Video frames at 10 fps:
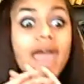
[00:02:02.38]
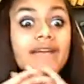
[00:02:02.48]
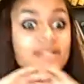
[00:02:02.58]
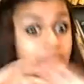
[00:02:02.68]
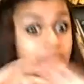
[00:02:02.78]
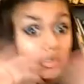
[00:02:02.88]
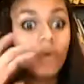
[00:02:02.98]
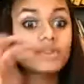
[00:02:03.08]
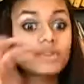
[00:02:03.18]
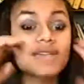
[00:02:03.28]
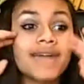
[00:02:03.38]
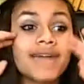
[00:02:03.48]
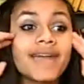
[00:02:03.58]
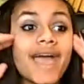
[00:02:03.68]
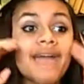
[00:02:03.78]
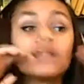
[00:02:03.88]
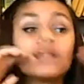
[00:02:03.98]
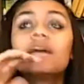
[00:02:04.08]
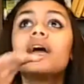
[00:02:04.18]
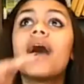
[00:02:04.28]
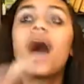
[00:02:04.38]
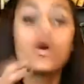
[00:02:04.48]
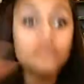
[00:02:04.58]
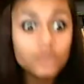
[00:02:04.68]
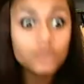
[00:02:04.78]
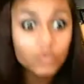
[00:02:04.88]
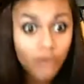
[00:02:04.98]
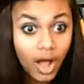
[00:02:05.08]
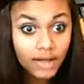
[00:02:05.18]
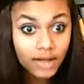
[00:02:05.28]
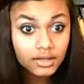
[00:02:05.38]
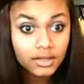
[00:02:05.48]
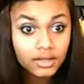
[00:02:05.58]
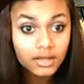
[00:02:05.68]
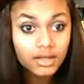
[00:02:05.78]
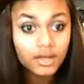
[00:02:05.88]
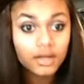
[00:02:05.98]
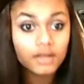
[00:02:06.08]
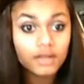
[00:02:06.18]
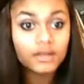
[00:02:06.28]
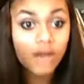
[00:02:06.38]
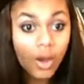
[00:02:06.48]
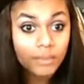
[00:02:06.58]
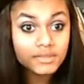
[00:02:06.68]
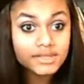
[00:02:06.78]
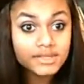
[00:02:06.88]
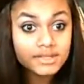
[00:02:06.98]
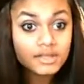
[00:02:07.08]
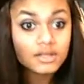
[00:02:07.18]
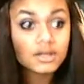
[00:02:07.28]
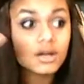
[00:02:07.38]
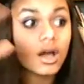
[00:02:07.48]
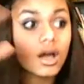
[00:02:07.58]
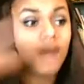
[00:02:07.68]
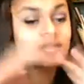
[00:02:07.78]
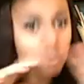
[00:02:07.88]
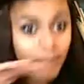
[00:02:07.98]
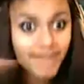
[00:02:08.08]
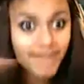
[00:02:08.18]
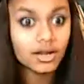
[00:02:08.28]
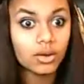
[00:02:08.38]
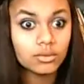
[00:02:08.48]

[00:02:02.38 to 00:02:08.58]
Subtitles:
explodes. And out of the rock comes a tomato.